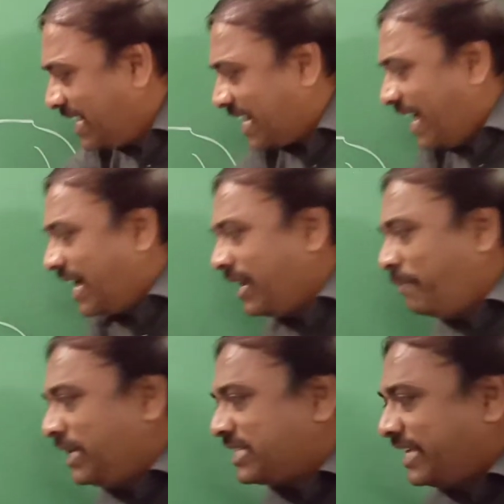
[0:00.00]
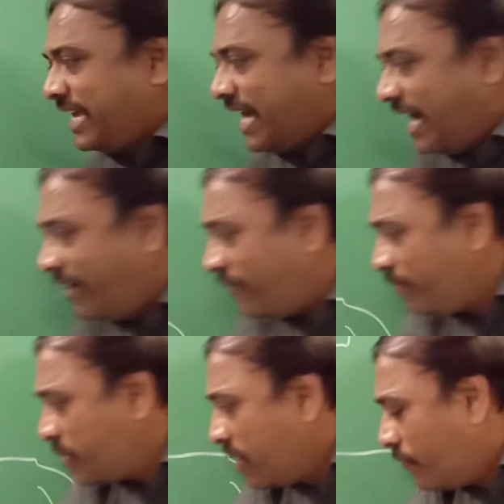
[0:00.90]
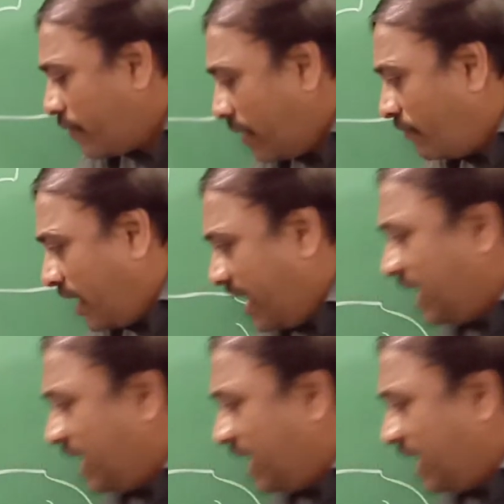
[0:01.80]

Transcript: and triangle BCF, from 1